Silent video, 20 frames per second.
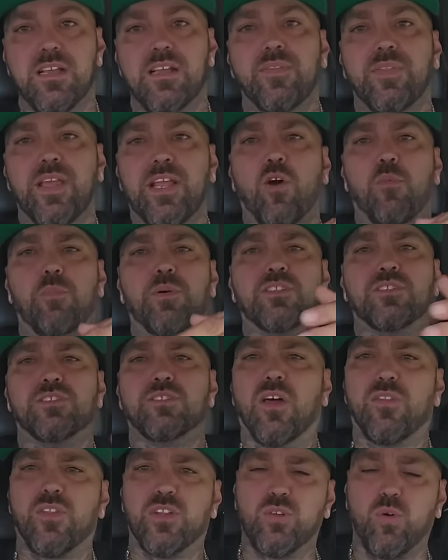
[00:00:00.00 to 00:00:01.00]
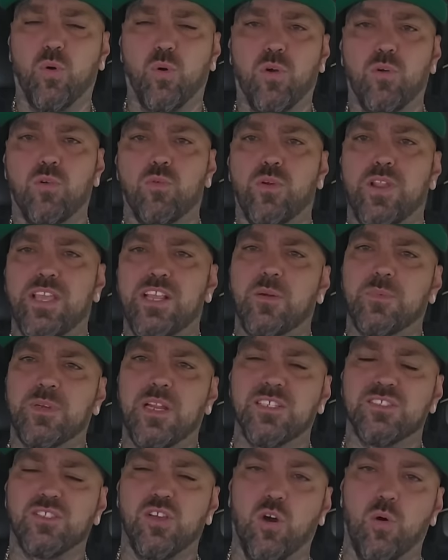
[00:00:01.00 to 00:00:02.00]
They open another door where they come down
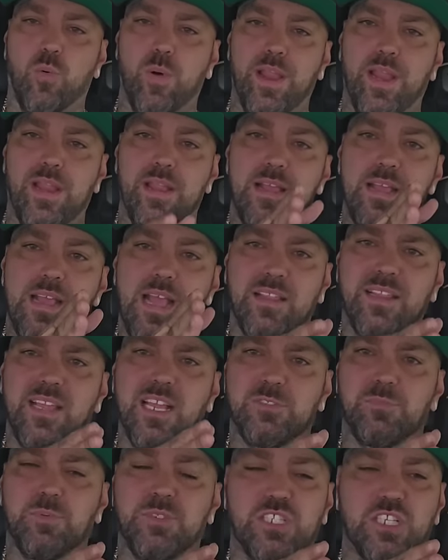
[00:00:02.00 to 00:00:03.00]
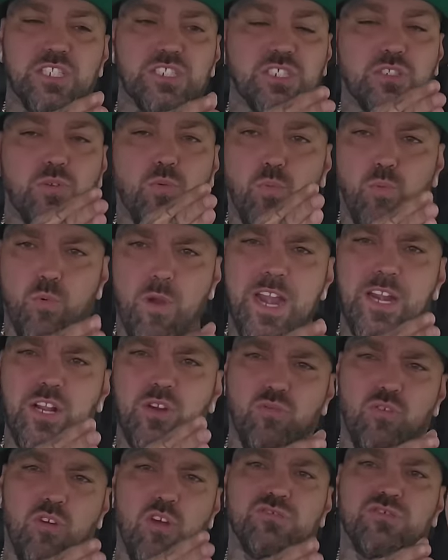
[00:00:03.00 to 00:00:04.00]
this hallway, and that is positioned right
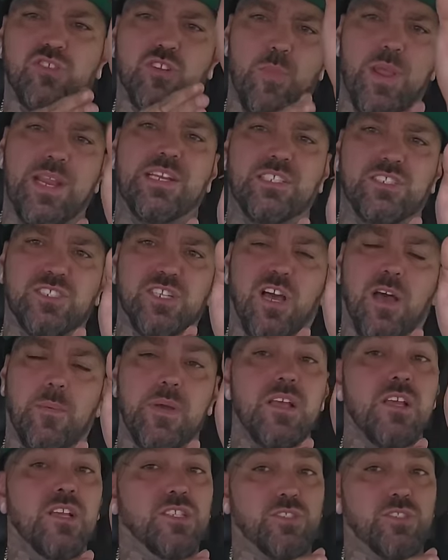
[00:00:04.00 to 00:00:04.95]
across from the maintenance shop.